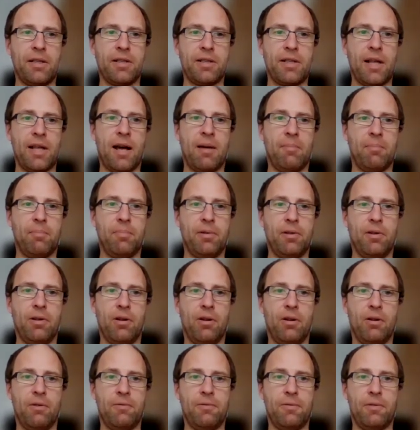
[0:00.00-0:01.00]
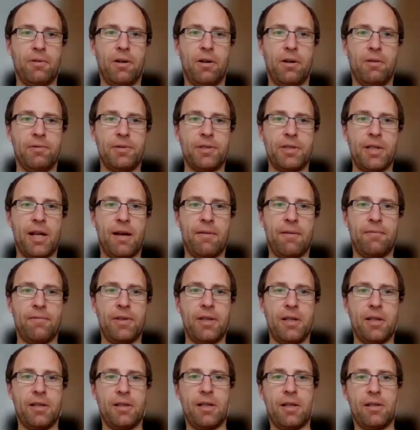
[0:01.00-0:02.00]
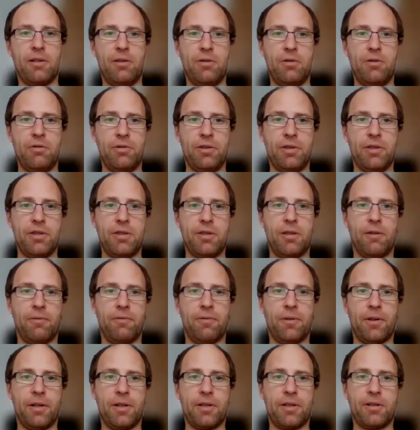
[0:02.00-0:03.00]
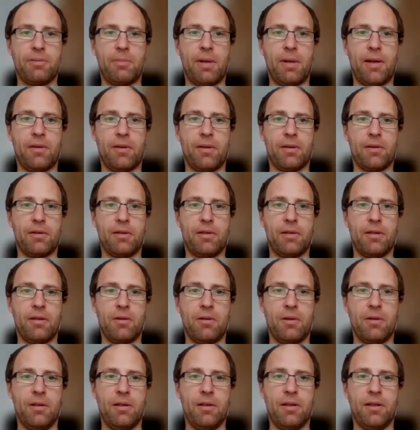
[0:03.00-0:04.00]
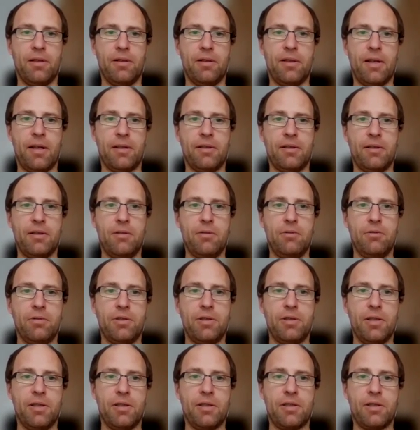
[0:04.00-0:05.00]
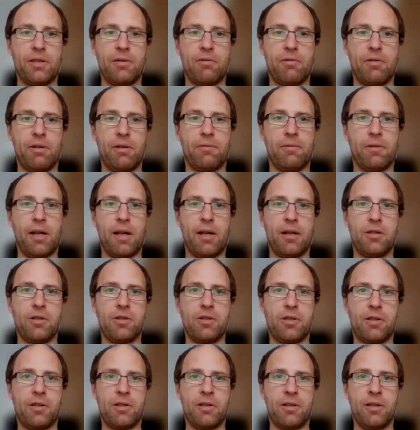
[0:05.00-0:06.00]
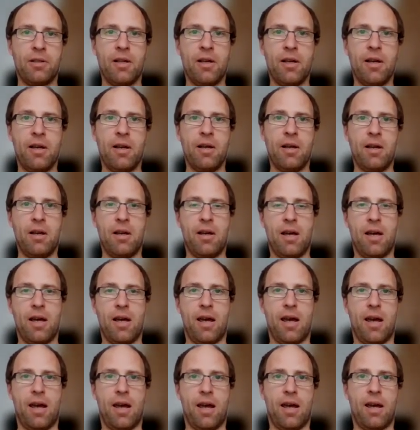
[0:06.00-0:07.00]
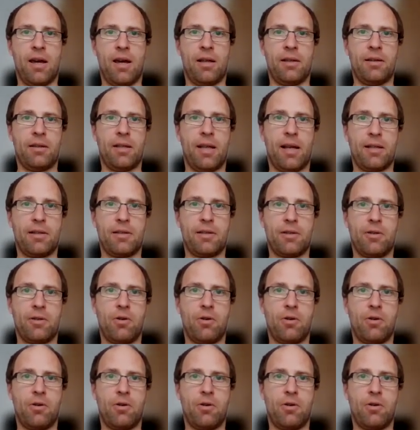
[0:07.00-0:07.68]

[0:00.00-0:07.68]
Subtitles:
example of something that uses the first method that uses reflection, and that's